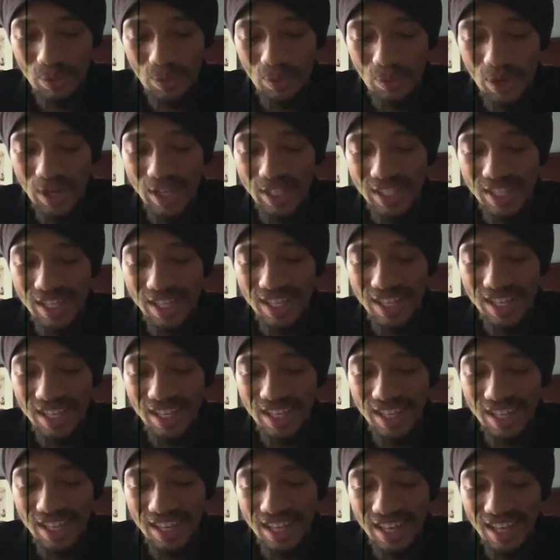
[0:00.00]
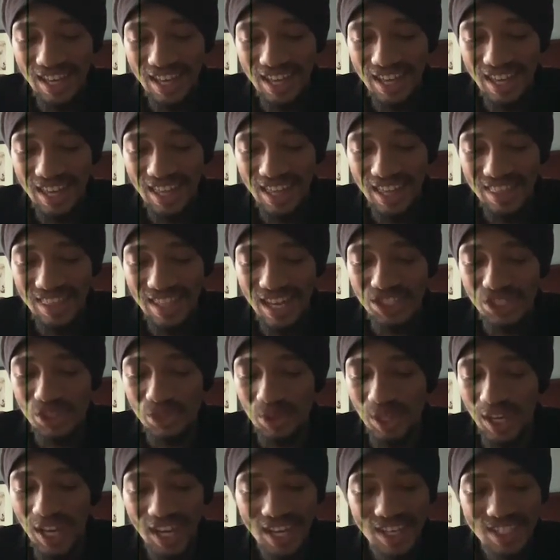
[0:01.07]
One that
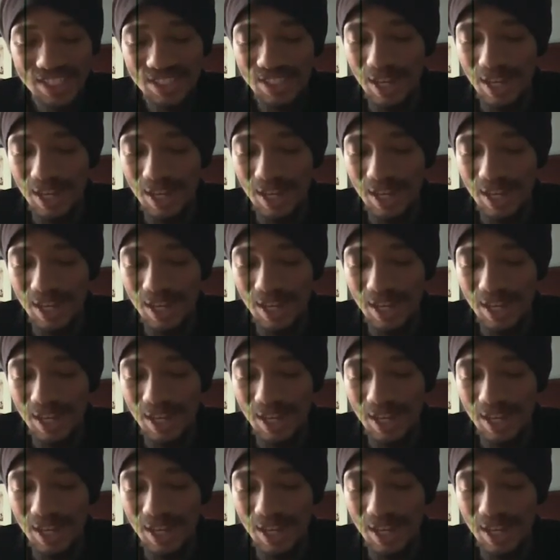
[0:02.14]
you can't